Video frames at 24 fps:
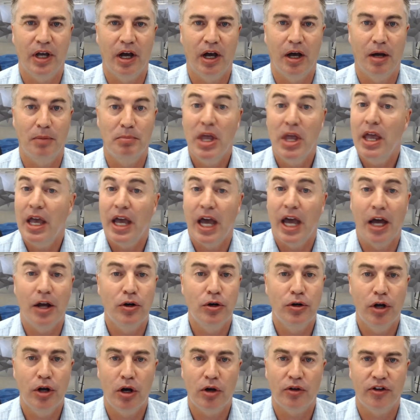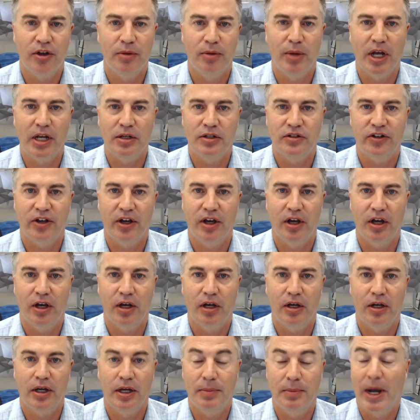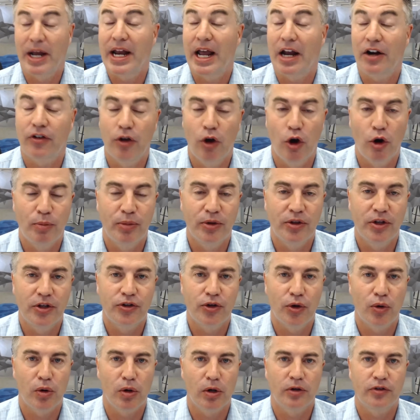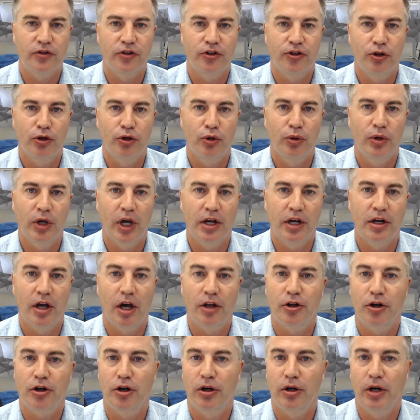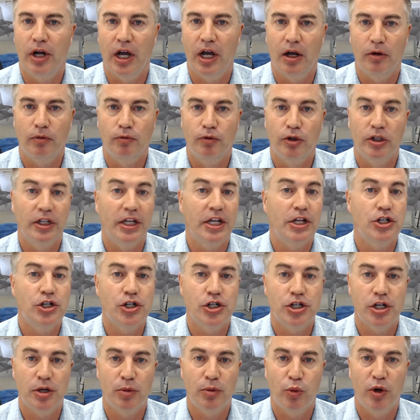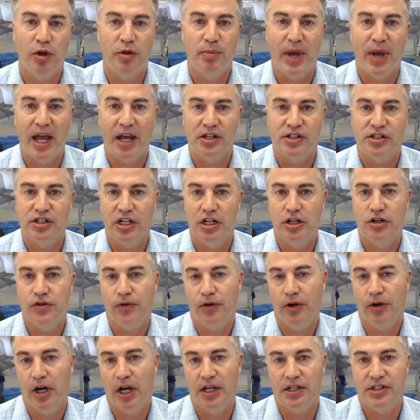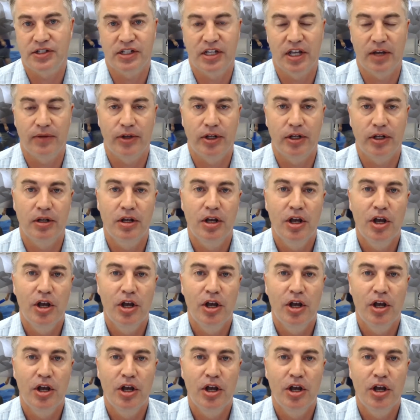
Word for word: Um, and who knows, it might uh, it might actually open the door to another uh, relationship with Backstage for us, given